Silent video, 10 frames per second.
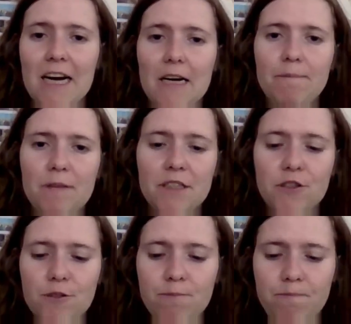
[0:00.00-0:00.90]
yeah,
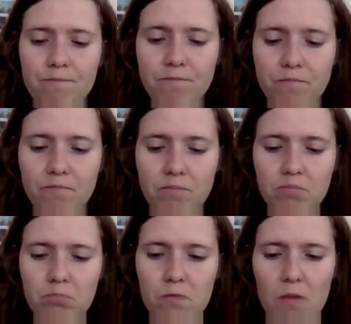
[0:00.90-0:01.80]
it's.
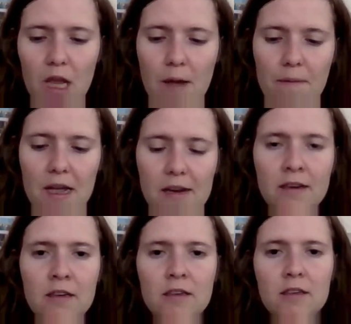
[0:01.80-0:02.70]
I
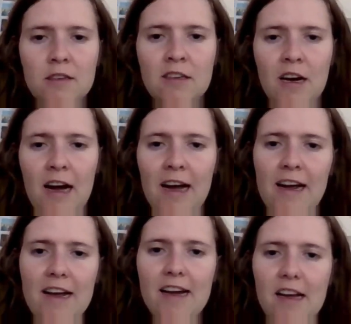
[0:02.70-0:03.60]
mean,
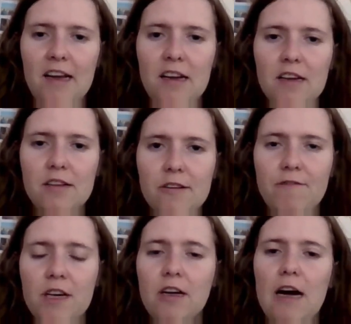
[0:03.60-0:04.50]
I don't
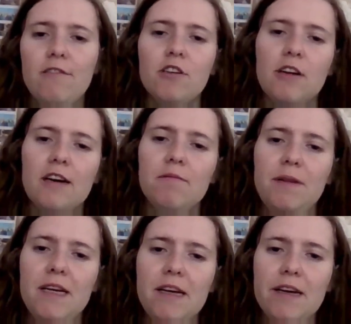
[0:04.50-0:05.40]
think I'll ever, like,
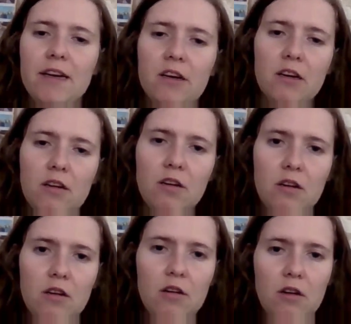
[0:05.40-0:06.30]
be
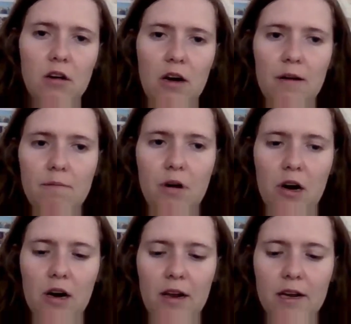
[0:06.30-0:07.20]
on
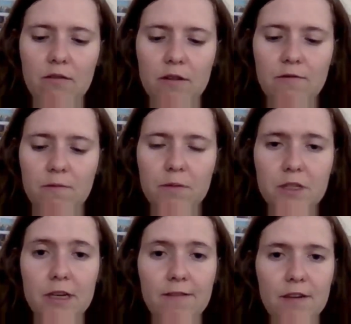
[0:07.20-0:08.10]
par, like, with the
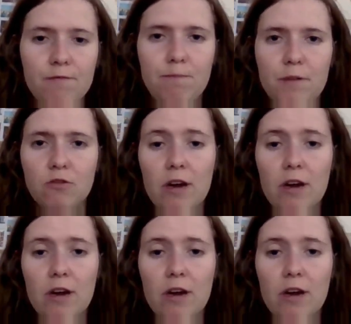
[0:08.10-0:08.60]
stuff I've